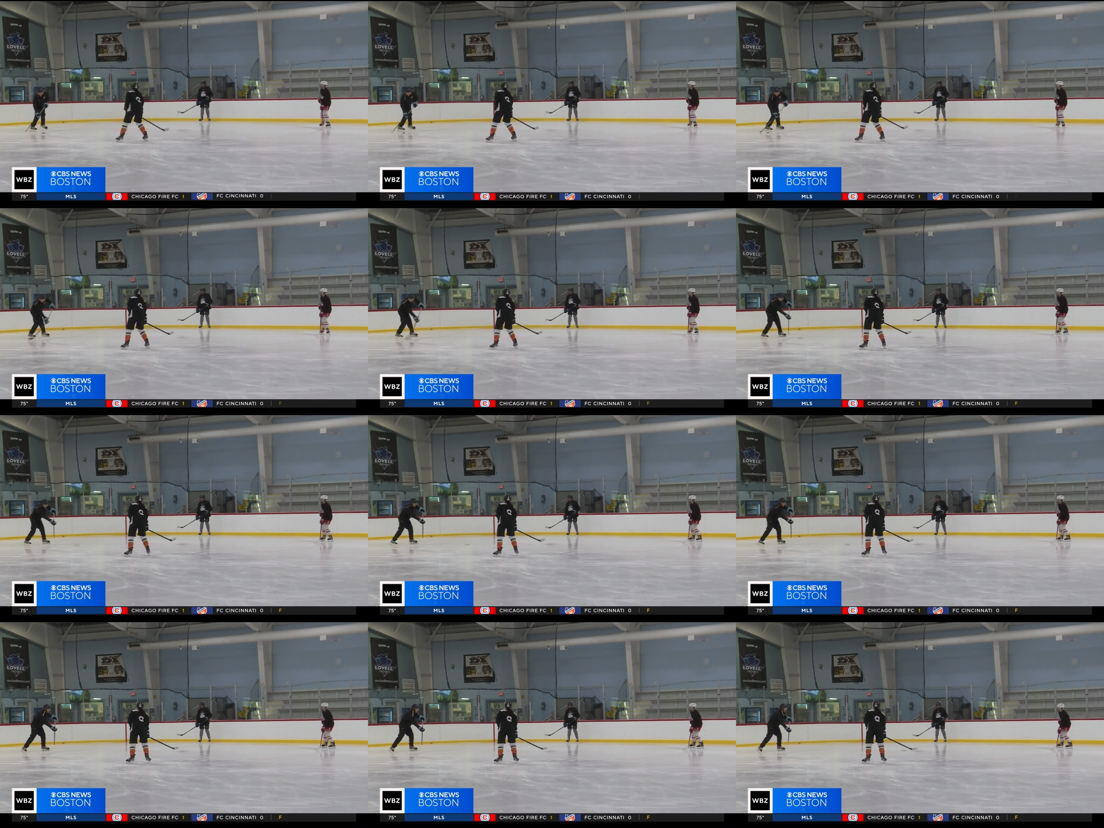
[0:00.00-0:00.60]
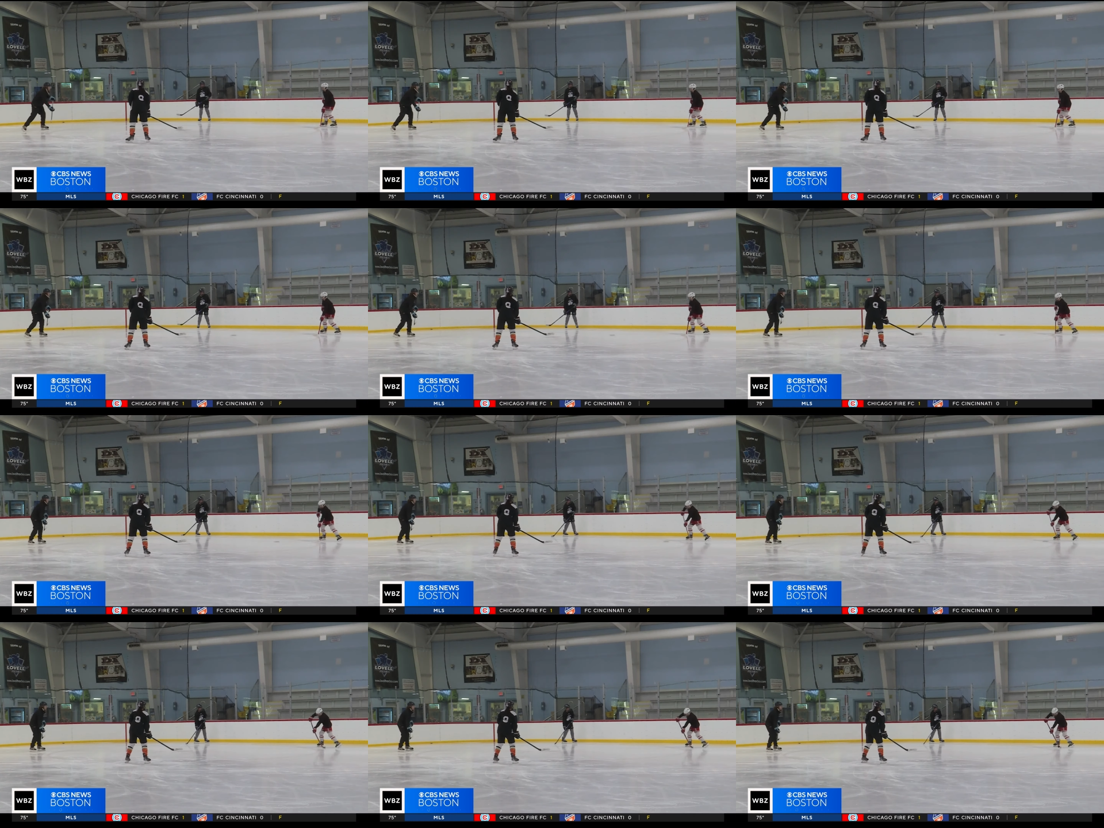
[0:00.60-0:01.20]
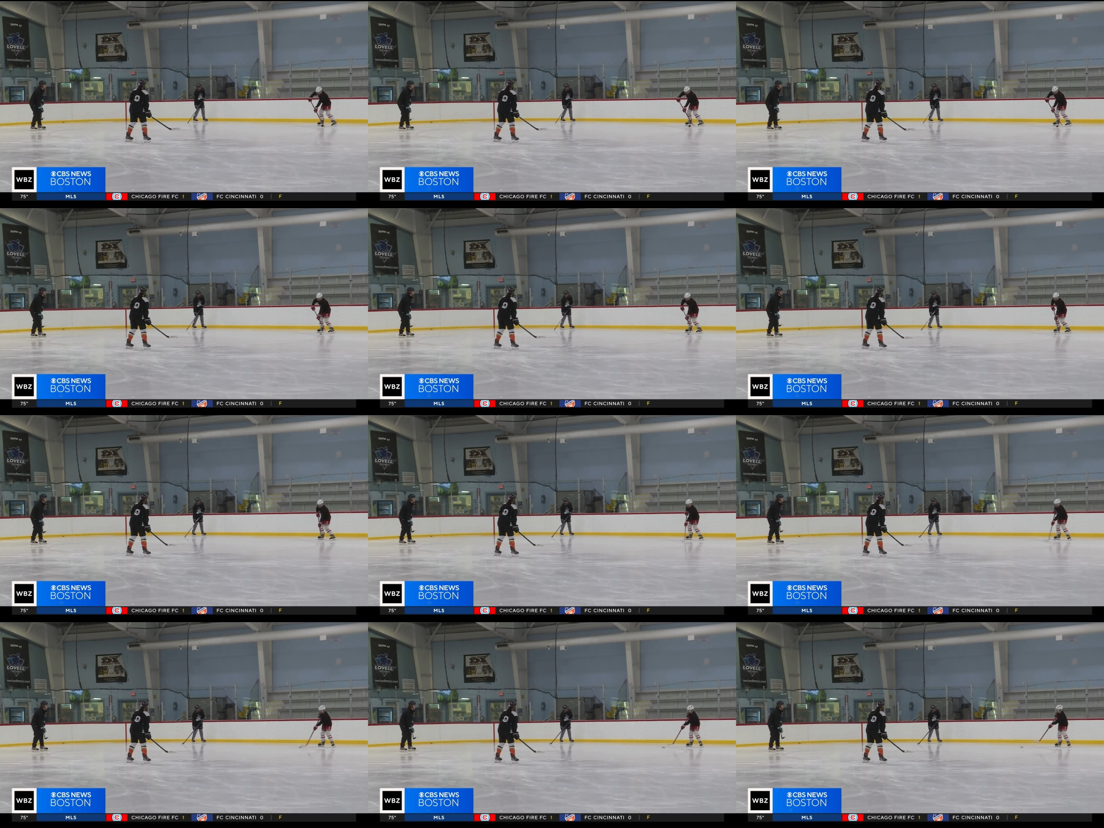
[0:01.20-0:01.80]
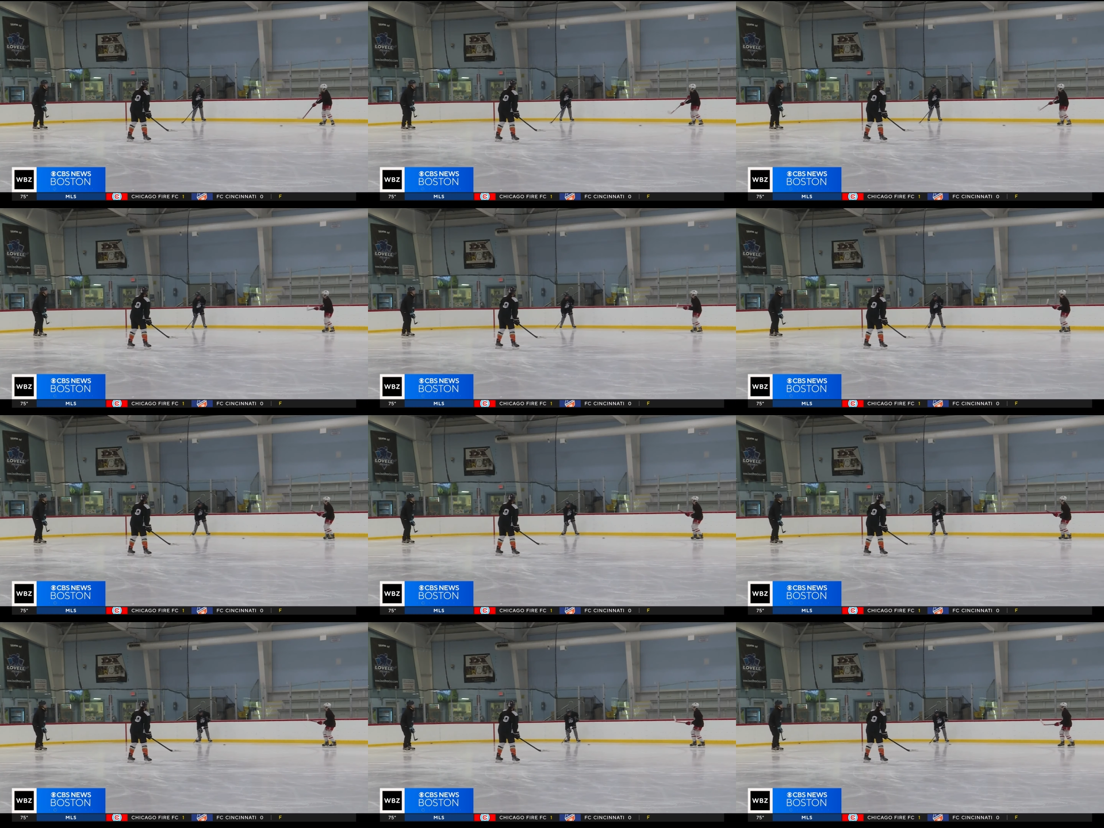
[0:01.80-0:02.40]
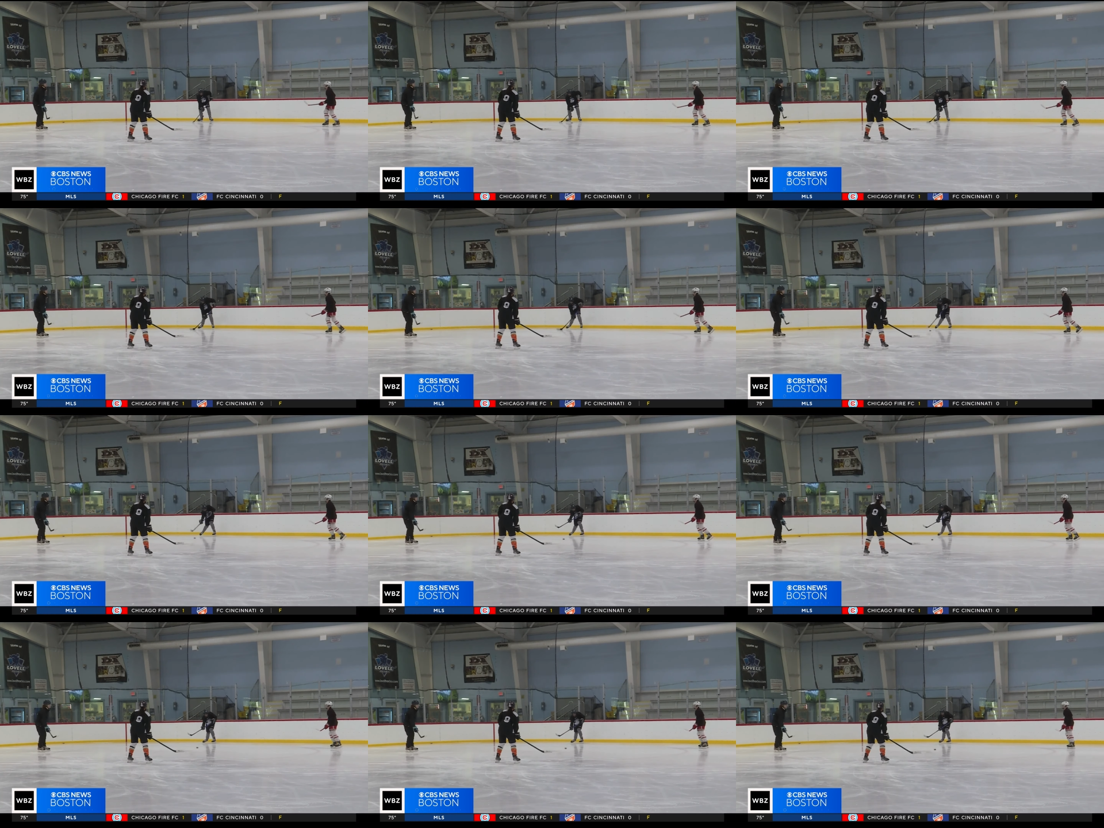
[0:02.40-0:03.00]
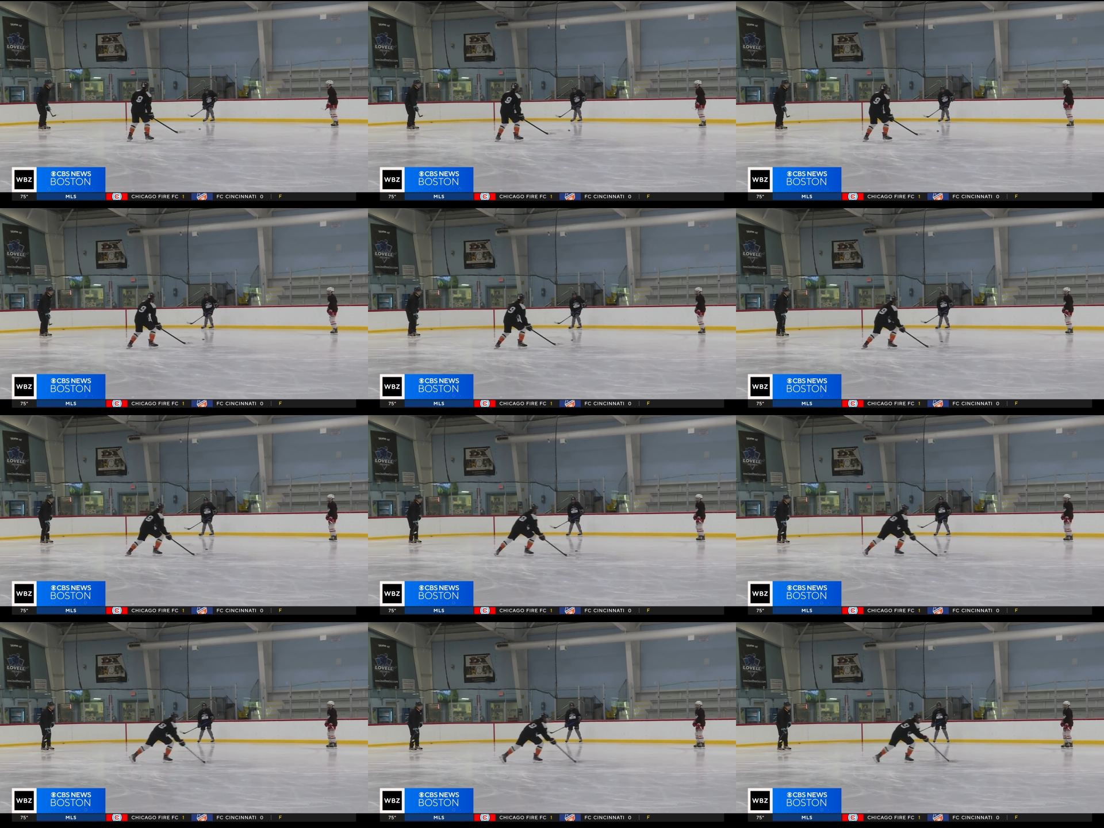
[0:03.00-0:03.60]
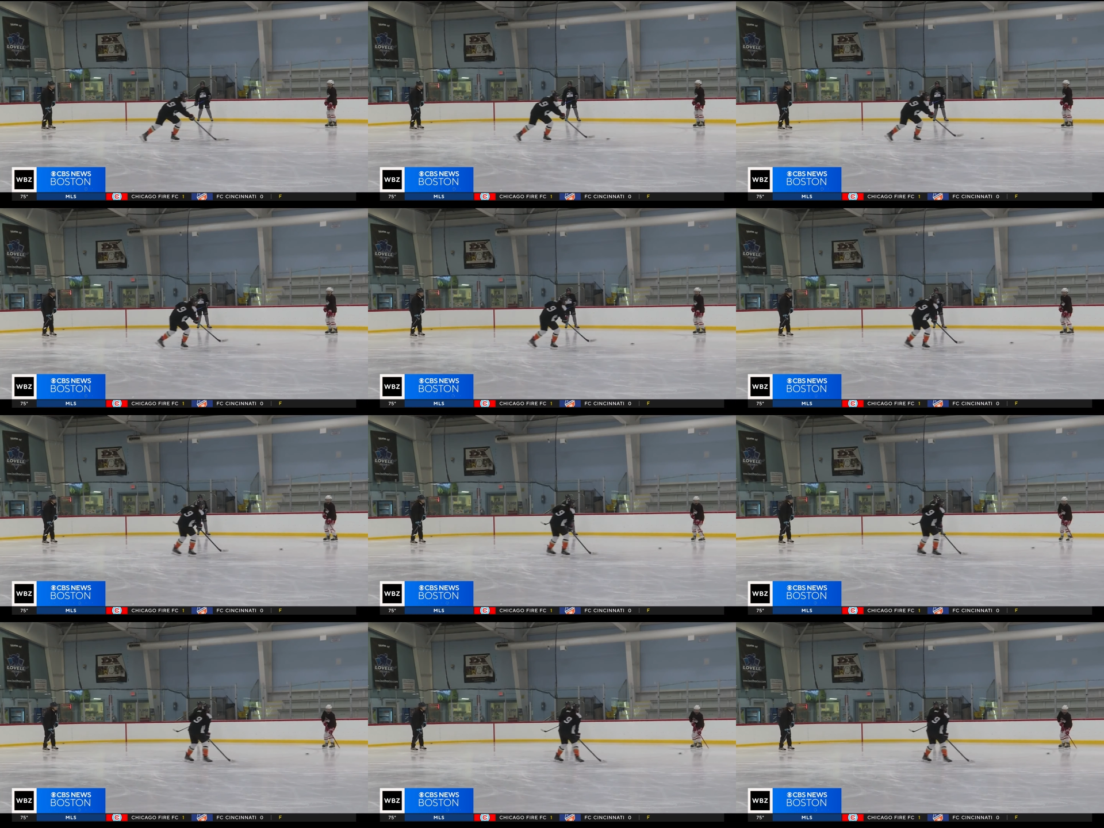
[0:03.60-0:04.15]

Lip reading: [unreadable: no face in view]